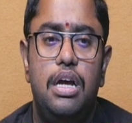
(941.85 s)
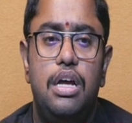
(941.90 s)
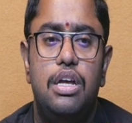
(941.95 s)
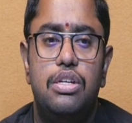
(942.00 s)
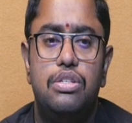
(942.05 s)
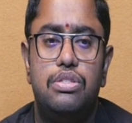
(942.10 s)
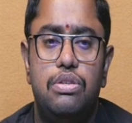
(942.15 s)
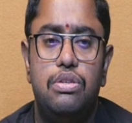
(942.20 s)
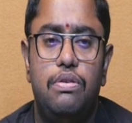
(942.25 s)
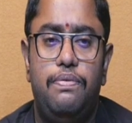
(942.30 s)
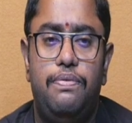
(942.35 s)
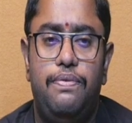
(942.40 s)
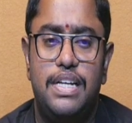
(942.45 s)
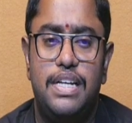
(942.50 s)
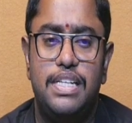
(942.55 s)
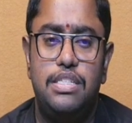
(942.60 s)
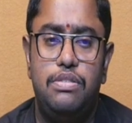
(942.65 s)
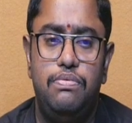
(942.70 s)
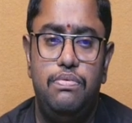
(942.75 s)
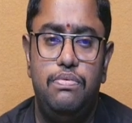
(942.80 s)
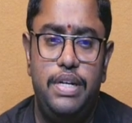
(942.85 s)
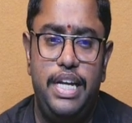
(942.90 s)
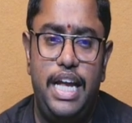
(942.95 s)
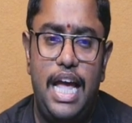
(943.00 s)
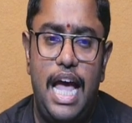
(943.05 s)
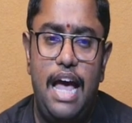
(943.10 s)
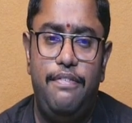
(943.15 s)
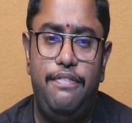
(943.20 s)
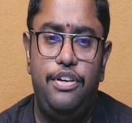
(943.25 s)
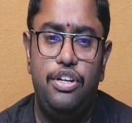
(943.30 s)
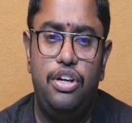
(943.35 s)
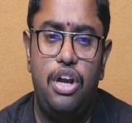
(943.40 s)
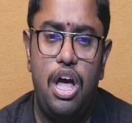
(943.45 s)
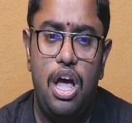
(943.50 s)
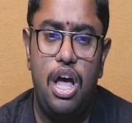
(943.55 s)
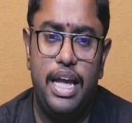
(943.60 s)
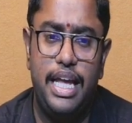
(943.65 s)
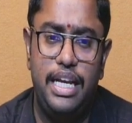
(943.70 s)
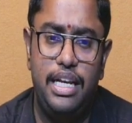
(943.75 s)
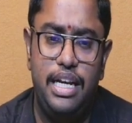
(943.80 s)
So first we have to
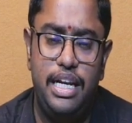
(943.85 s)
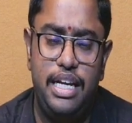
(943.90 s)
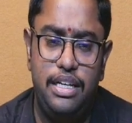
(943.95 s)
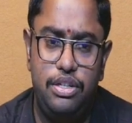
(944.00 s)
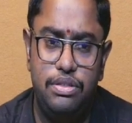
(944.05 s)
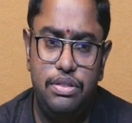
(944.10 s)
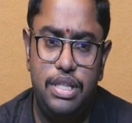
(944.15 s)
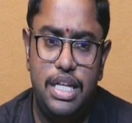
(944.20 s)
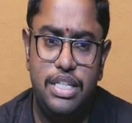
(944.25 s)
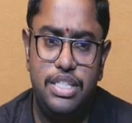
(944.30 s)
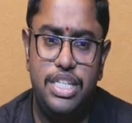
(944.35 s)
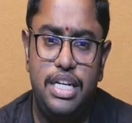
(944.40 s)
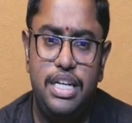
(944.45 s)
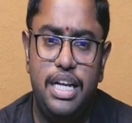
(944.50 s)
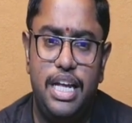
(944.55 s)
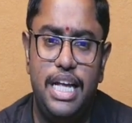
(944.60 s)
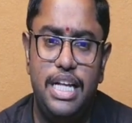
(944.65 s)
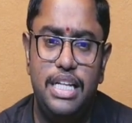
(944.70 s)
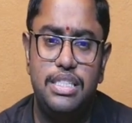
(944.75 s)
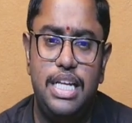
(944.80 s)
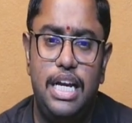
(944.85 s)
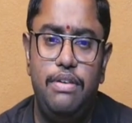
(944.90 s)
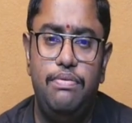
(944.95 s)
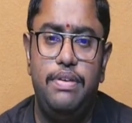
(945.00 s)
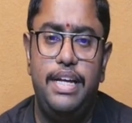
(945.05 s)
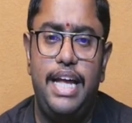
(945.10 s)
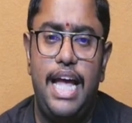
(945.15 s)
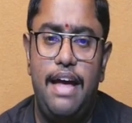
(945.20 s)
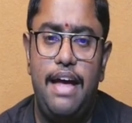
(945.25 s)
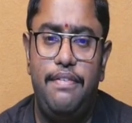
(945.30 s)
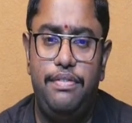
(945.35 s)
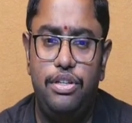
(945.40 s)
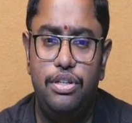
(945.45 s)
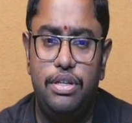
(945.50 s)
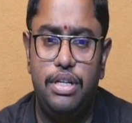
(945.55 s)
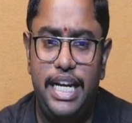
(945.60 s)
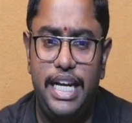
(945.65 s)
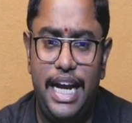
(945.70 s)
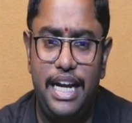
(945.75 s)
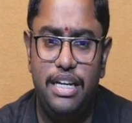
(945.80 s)
log in into the Jenkins and we have to
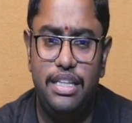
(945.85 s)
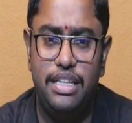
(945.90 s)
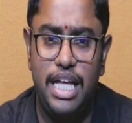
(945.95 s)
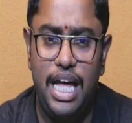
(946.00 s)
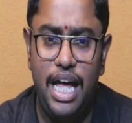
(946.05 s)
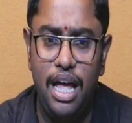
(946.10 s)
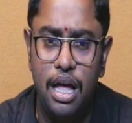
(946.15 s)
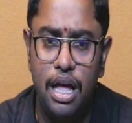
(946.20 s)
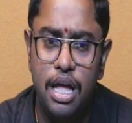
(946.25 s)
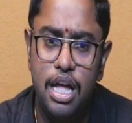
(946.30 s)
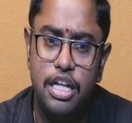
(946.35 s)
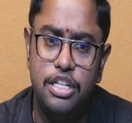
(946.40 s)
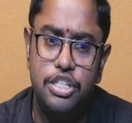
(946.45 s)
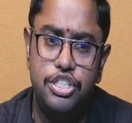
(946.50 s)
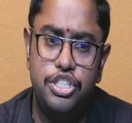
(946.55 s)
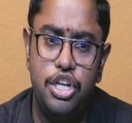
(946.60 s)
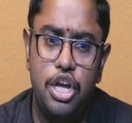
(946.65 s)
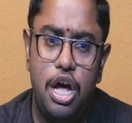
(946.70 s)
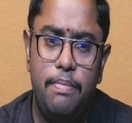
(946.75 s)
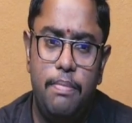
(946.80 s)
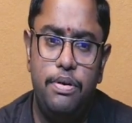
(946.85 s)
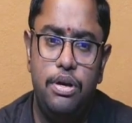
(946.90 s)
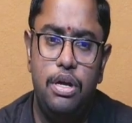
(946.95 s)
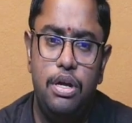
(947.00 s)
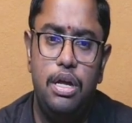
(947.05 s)
create the job.